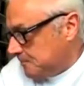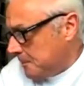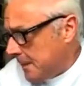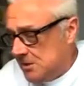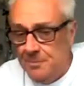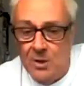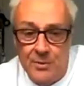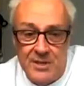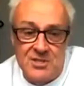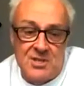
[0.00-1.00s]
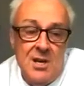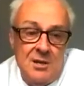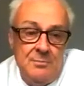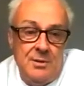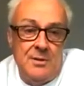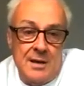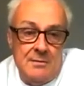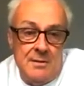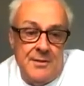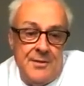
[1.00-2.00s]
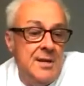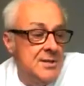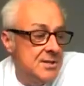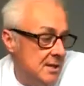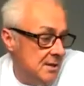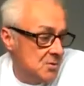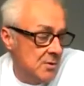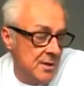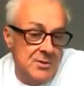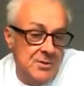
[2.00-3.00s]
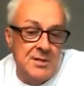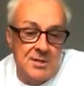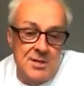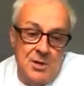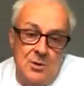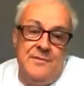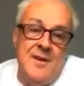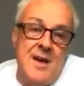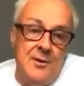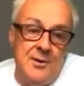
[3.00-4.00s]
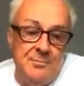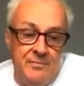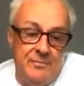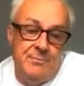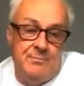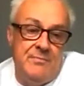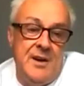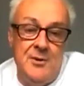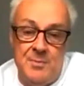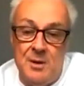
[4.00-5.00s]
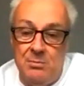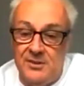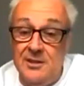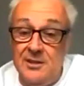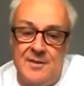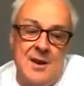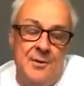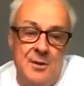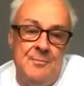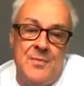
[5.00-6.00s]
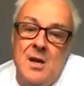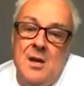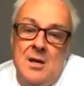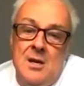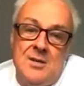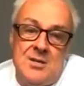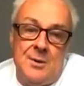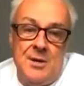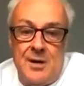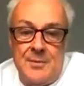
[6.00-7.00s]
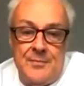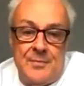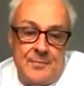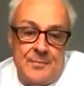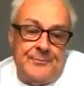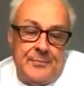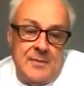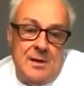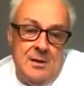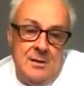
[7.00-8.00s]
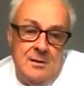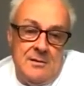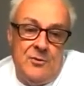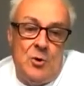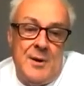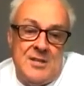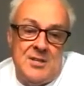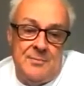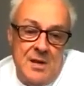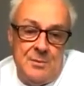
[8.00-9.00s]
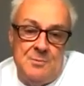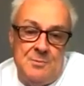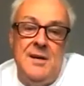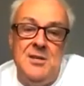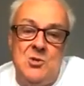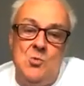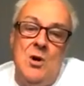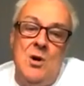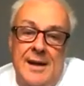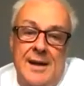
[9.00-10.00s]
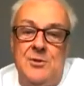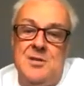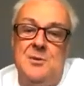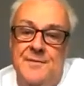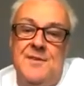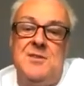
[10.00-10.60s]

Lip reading: to be honest, but the thing is, it was one of those things that you could vary, and various people did vary them. So anyway, formatting. It was a pain to work out that it was physical